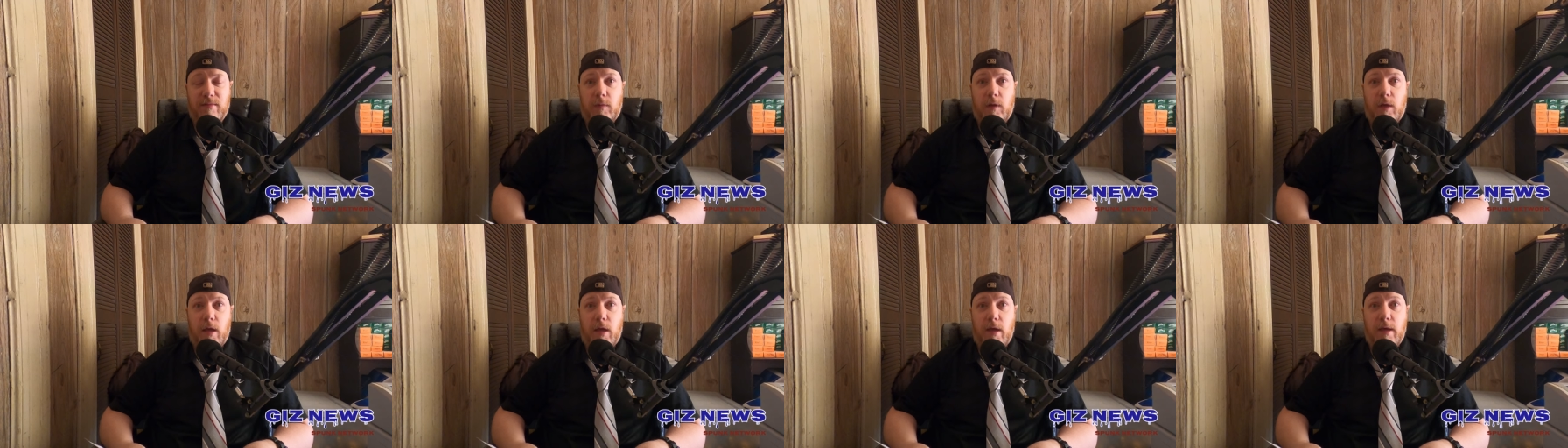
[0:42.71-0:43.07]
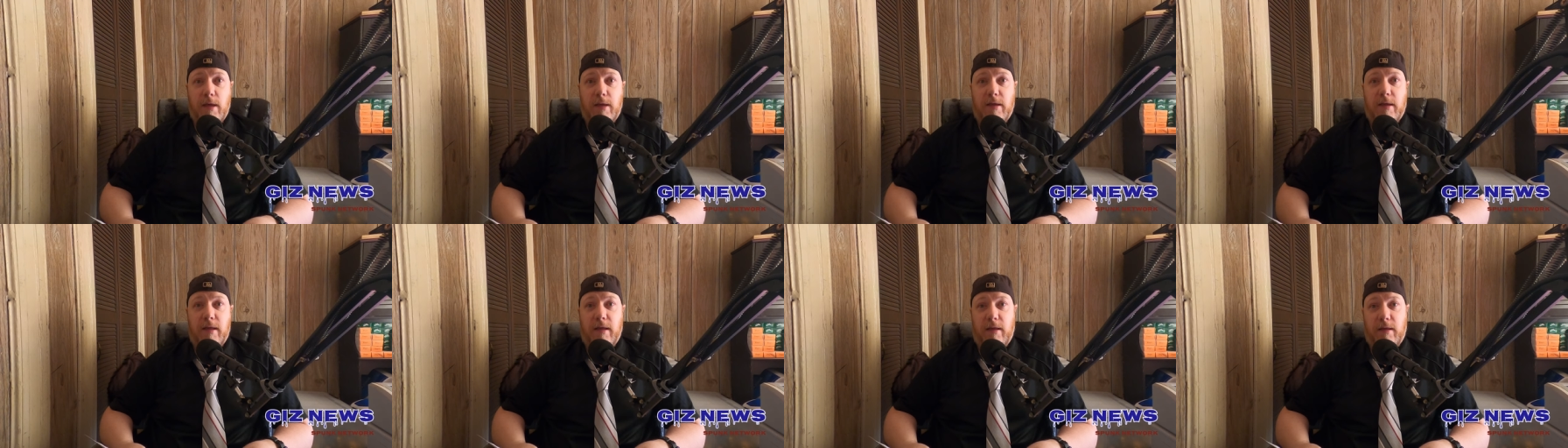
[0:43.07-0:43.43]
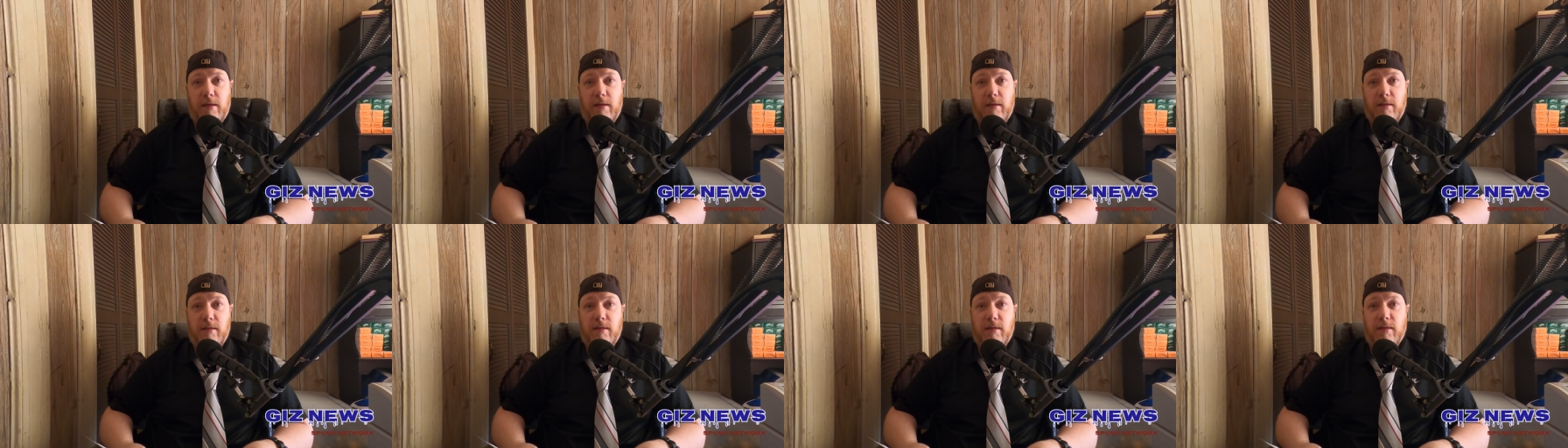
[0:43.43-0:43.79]
Hey
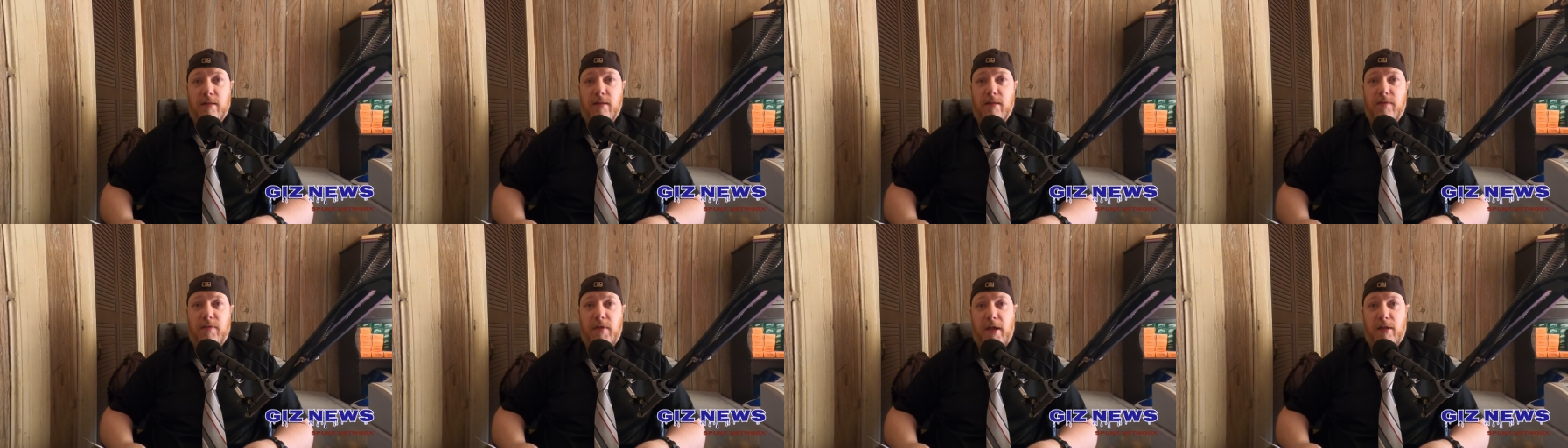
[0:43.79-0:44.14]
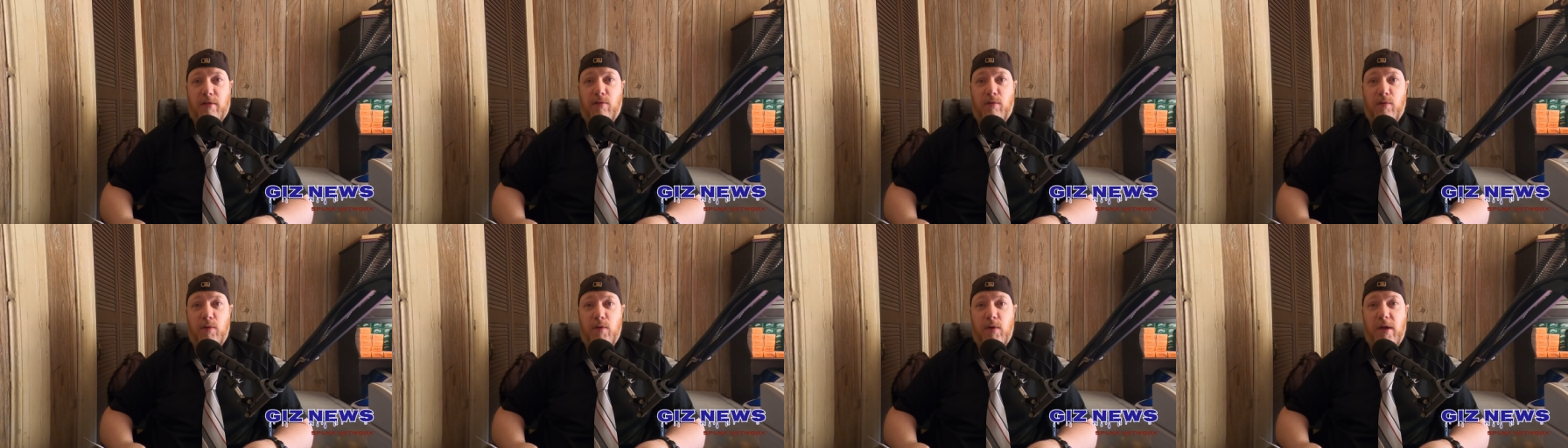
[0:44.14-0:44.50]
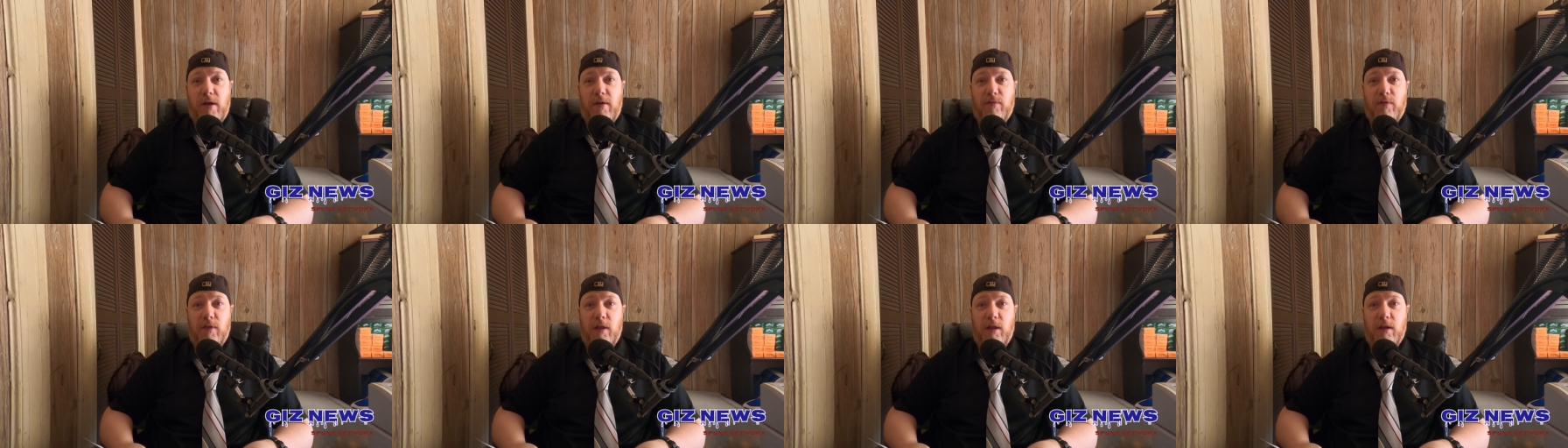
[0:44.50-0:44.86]
kids, that's what you
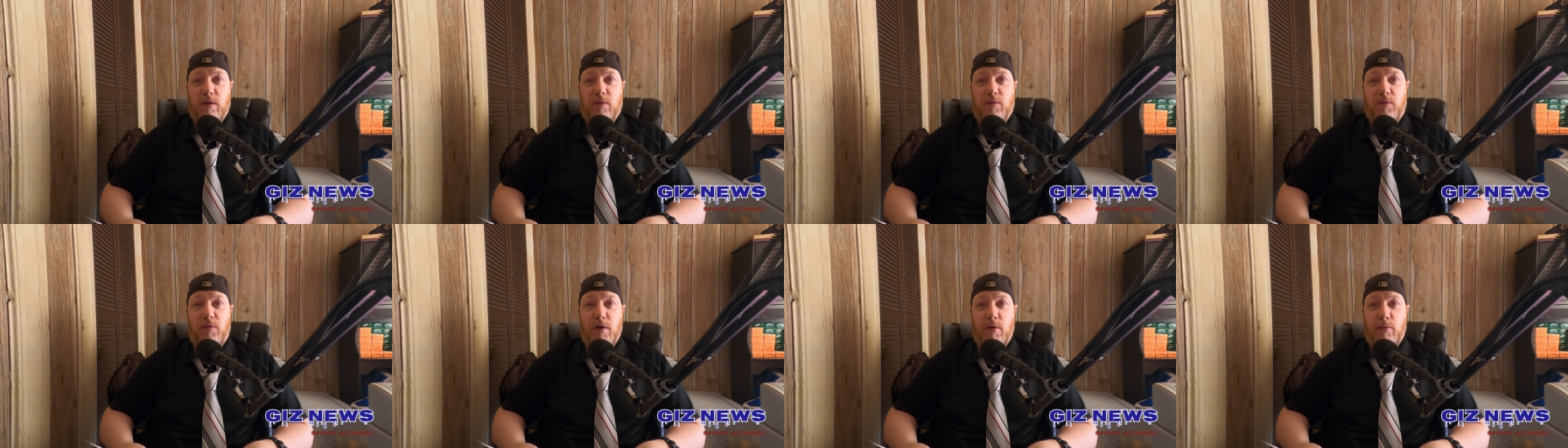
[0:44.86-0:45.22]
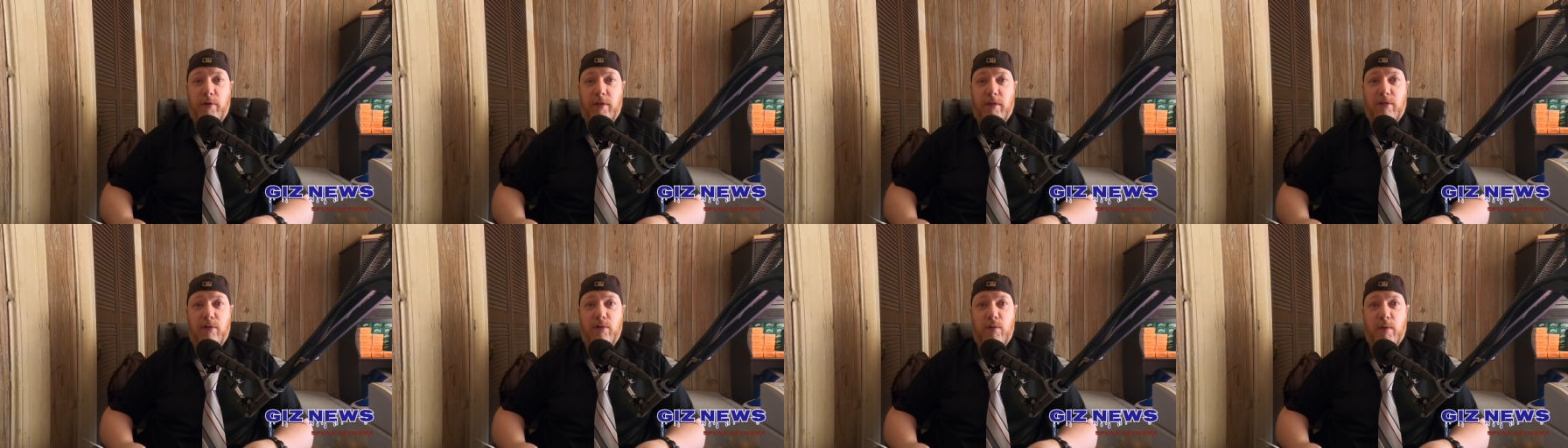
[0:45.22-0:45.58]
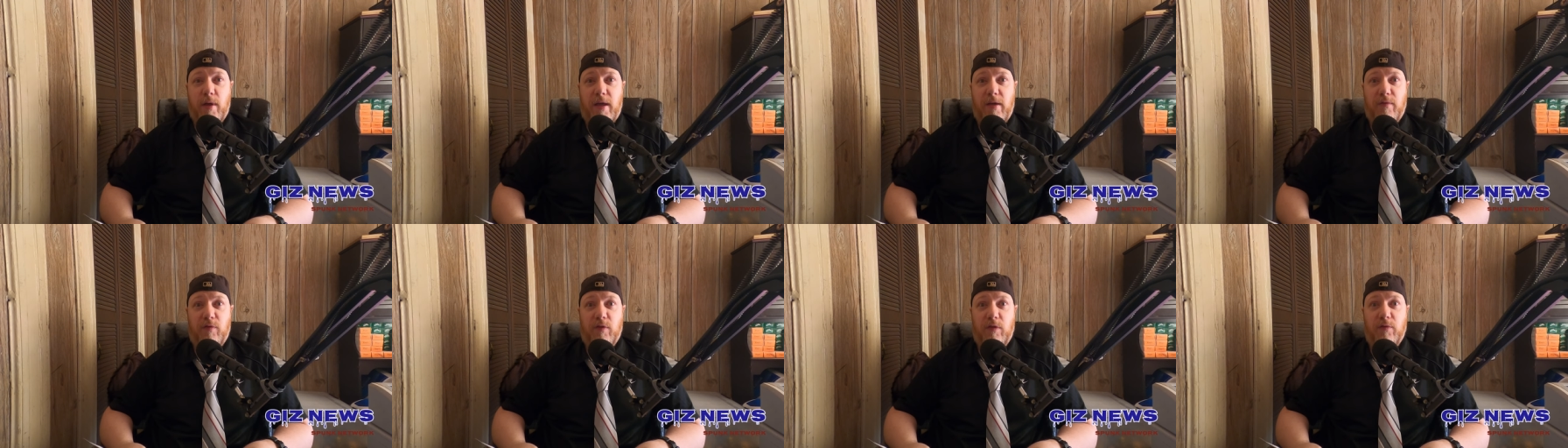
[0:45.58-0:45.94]
have to look forward to
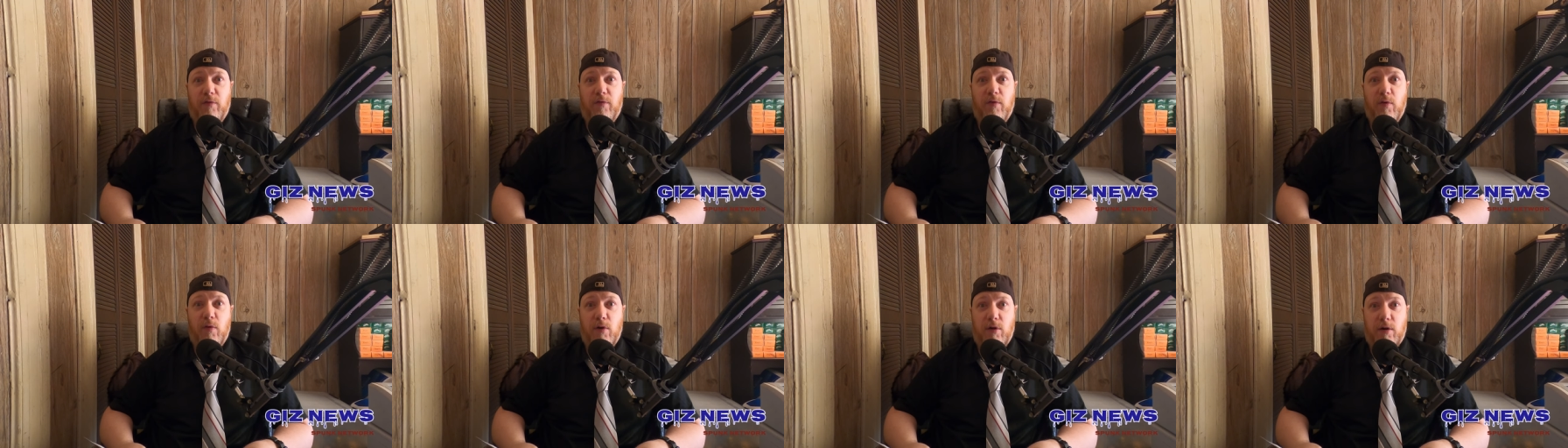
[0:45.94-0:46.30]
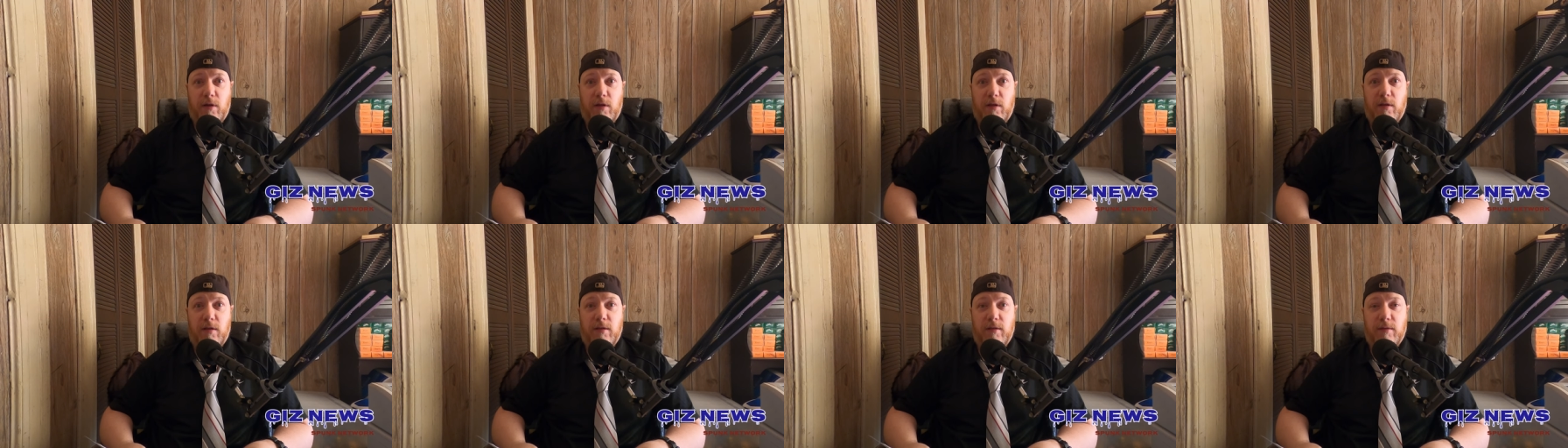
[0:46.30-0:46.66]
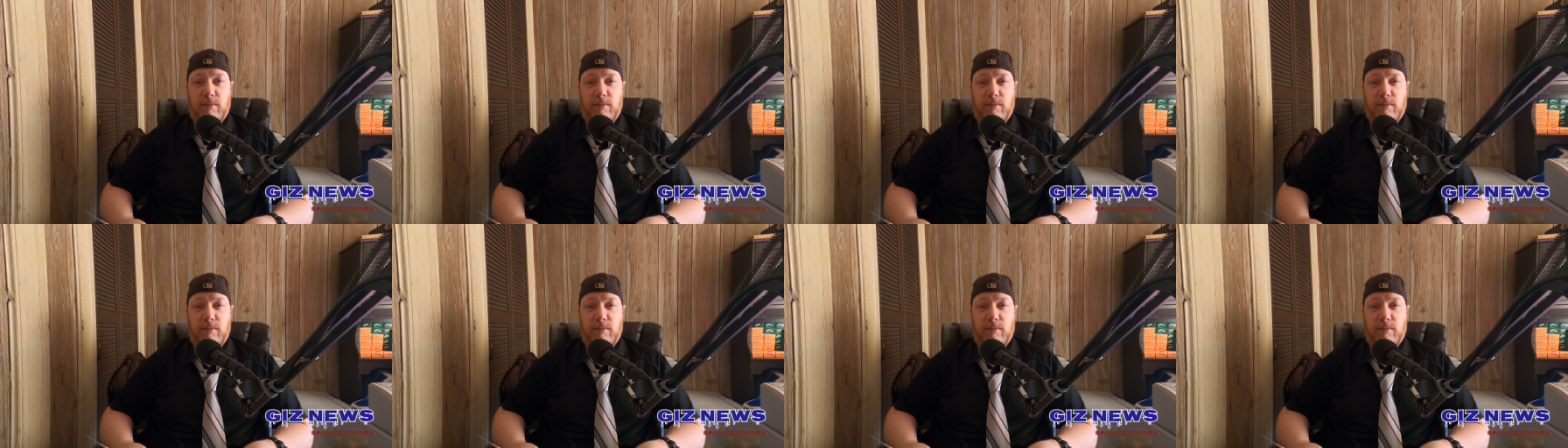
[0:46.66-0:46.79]
after 40.